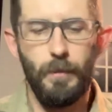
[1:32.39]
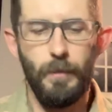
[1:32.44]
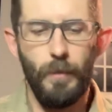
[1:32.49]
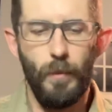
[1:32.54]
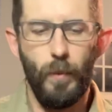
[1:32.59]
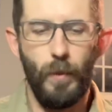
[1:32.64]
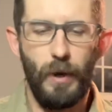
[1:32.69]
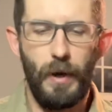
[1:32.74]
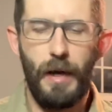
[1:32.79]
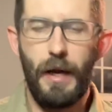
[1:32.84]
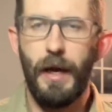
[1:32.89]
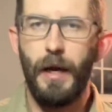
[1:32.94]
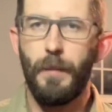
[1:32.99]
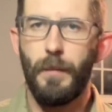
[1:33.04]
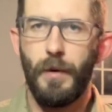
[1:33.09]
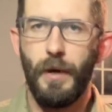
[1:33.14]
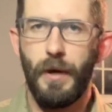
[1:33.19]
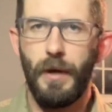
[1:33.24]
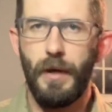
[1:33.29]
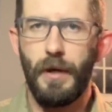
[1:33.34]
What I
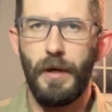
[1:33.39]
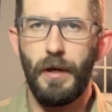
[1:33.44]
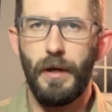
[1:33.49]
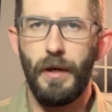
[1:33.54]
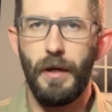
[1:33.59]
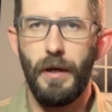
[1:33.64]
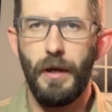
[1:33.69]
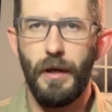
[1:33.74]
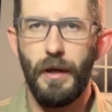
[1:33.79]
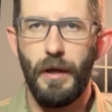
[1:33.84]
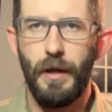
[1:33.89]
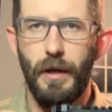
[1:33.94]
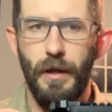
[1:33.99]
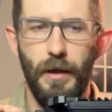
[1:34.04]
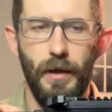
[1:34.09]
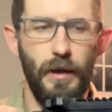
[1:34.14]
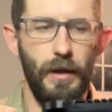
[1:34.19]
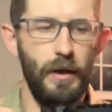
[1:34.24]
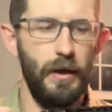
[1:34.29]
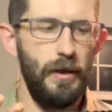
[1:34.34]
am running
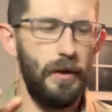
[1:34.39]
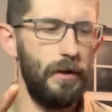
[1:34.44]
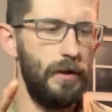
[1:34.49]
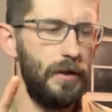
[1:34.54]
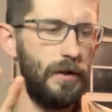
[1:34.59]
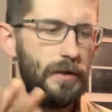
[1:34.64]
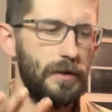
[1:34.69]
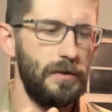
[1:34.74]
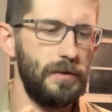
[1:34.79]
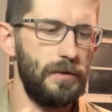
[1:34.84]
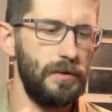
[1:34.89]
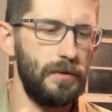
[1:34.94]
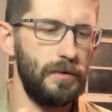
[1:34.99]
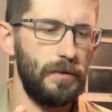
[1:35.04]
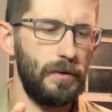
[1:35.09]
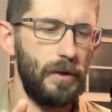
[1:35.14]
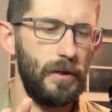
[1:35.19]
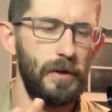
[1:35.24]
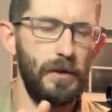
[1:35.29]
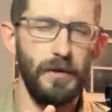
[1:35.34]
in this
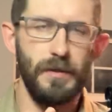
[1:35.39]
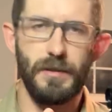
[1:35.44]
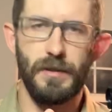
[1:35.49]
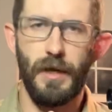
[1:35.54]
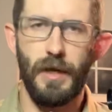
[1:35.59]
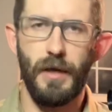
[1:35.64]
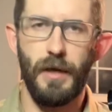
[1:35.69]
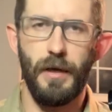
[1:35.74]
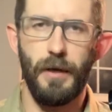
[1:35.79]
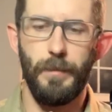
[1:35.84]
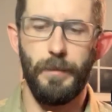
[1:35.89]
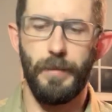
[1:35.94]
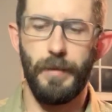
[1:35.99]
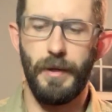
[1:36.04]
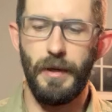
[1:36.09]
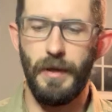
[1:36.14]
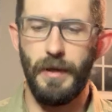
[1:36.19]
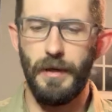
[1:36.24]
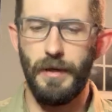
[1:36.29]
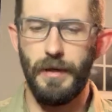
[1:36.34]
current setup
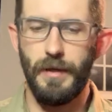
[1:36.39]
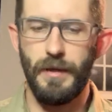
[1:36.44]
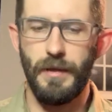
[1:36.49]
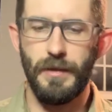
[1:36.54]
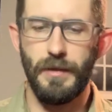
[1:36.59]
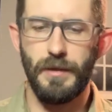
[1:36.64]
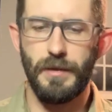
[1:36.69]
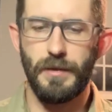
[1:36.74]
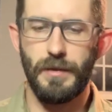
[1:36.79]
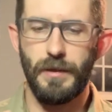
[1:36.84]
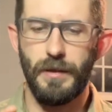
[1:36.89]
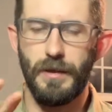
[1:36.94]
is,